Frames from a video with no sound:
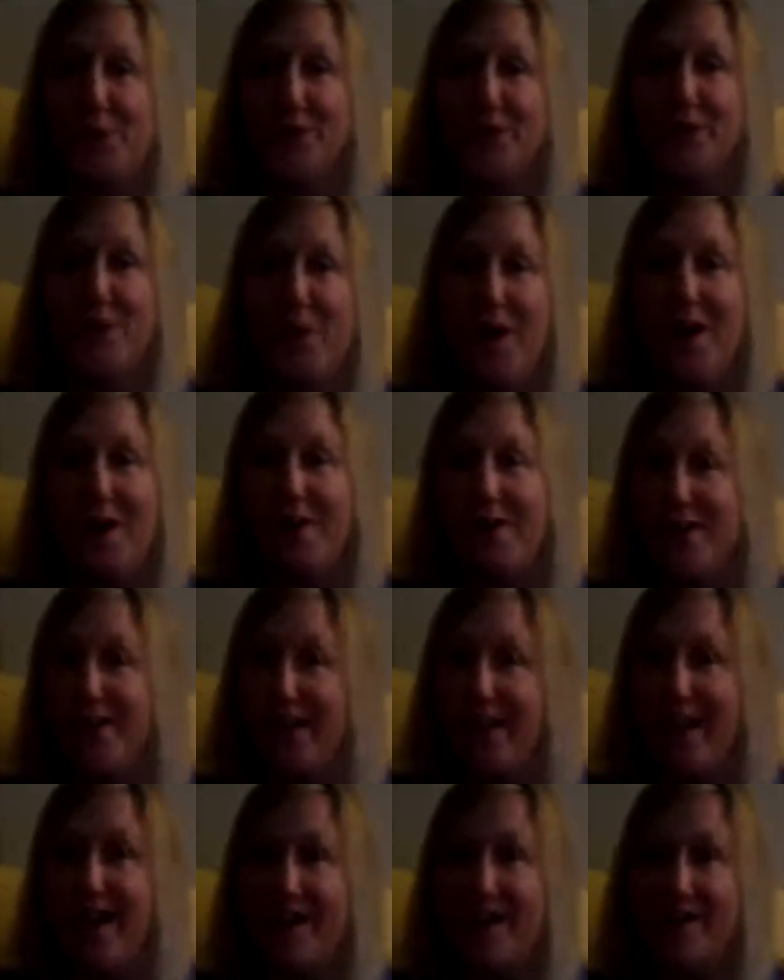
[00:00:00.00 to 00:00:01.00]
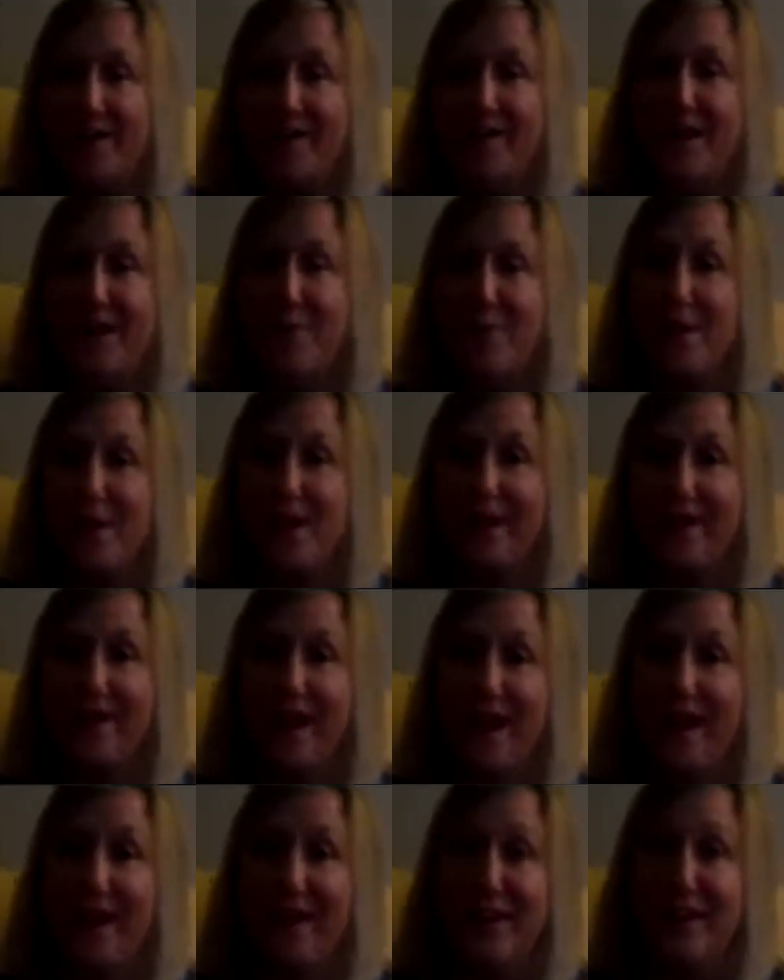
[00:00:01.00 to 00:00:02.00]
squander that and step on
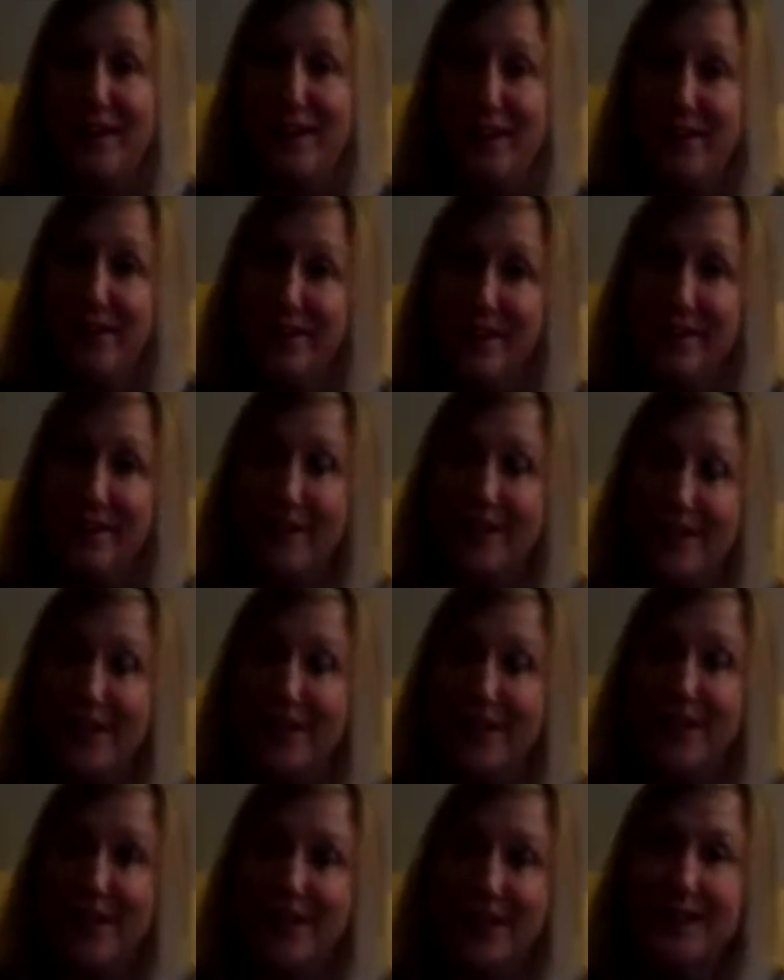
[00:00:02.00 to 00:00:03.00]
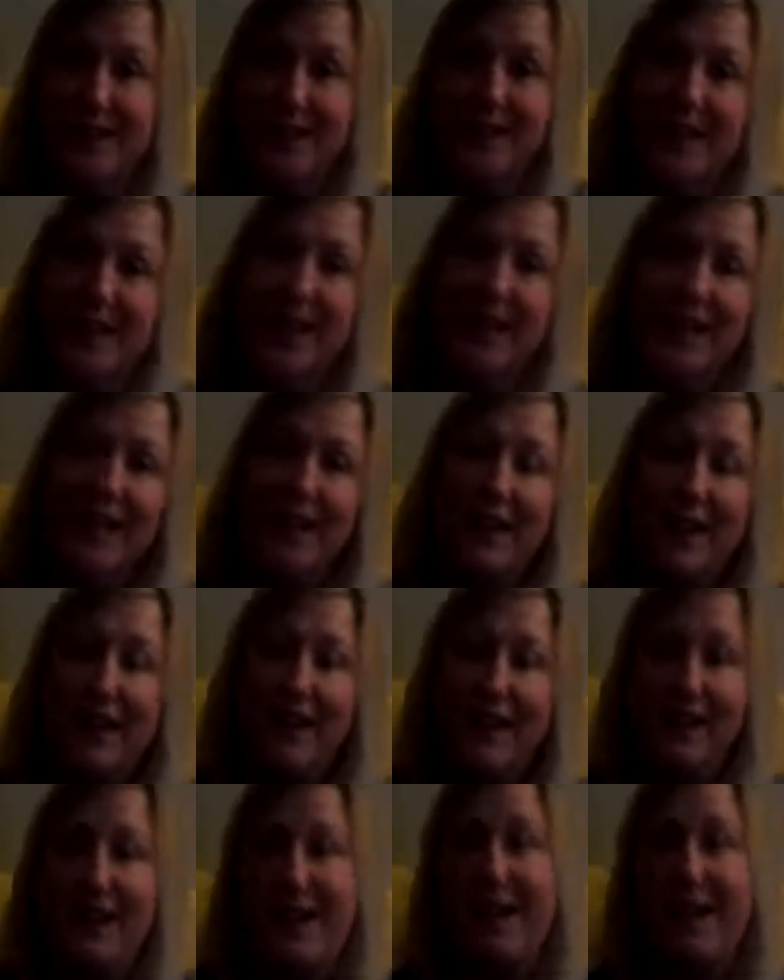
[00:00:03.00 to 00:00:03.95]
that, it hurts. And